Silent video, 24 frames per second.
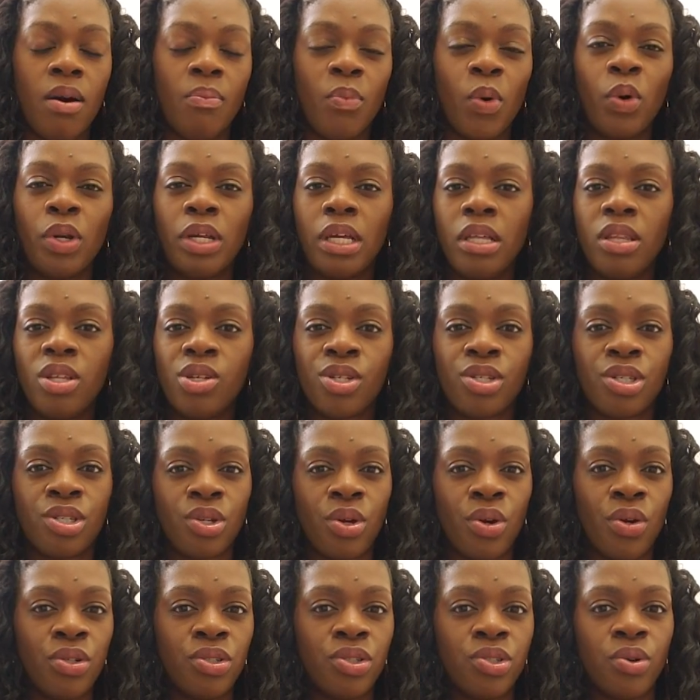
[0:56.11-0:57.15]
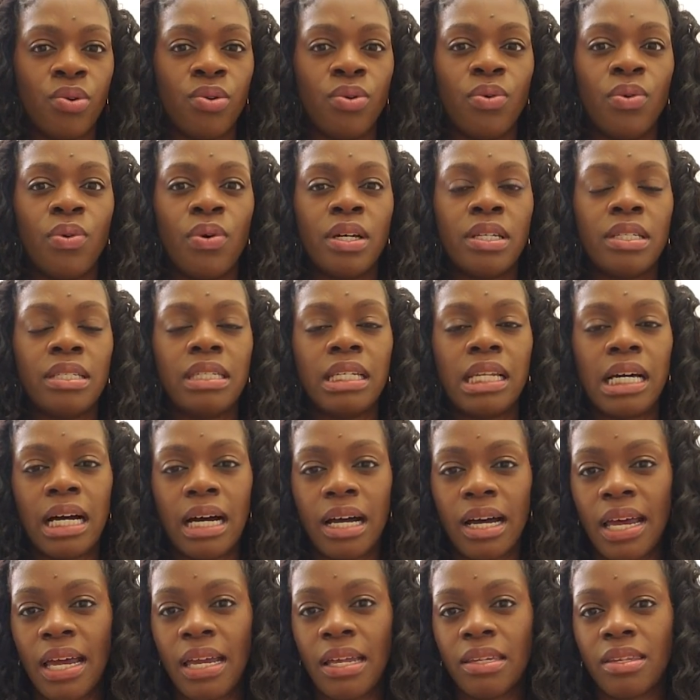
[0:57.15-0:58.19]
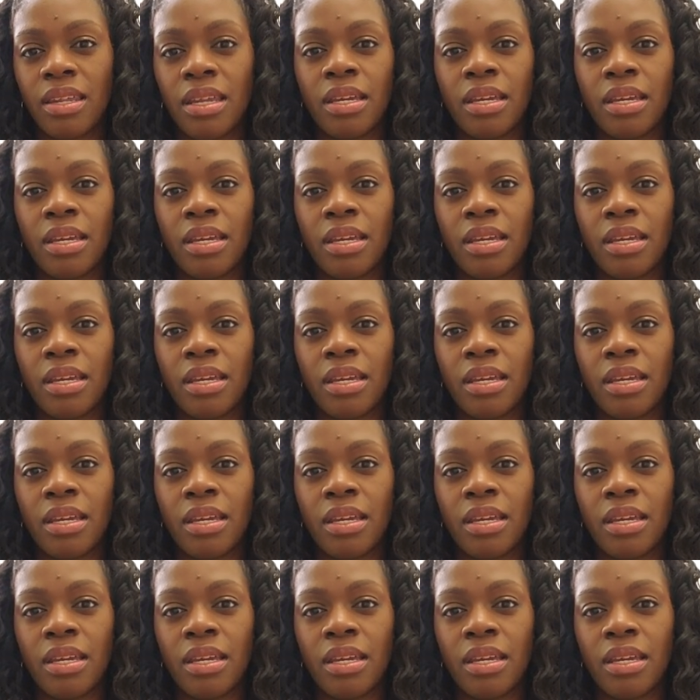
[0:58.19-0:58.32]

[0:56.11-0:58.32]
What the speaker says: or either searched online.